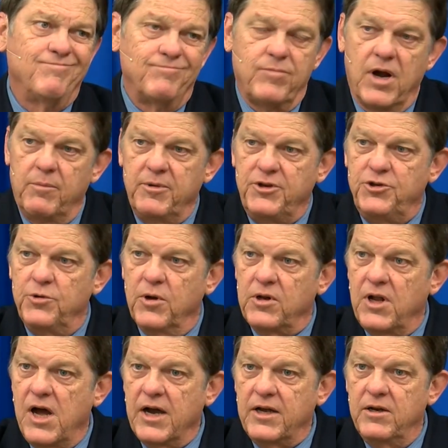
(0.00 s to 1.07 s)
probably 2
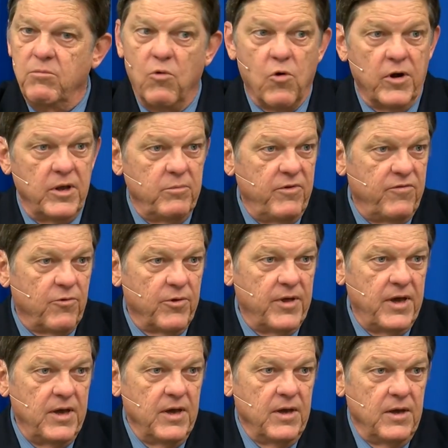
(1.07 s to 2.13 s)
o'clock in the morning before
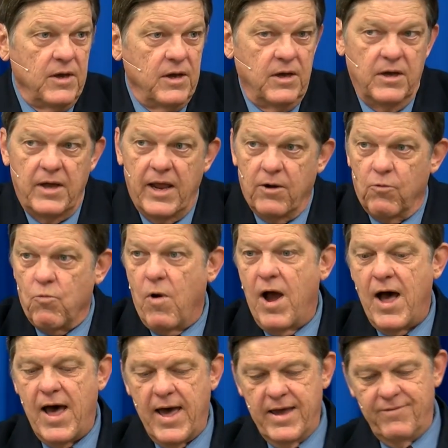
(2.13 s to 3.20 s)
they had
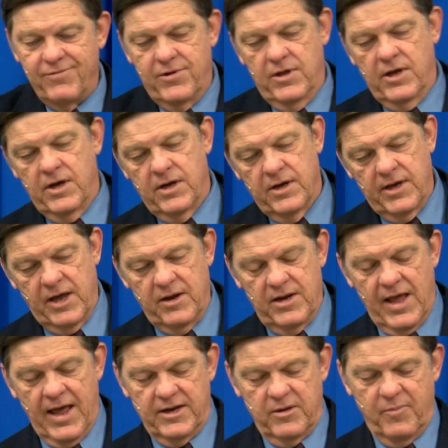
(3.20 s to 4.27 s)
arrived at
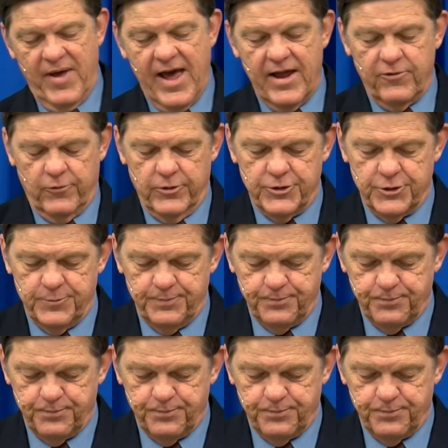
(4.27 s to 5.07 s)
Antipatris.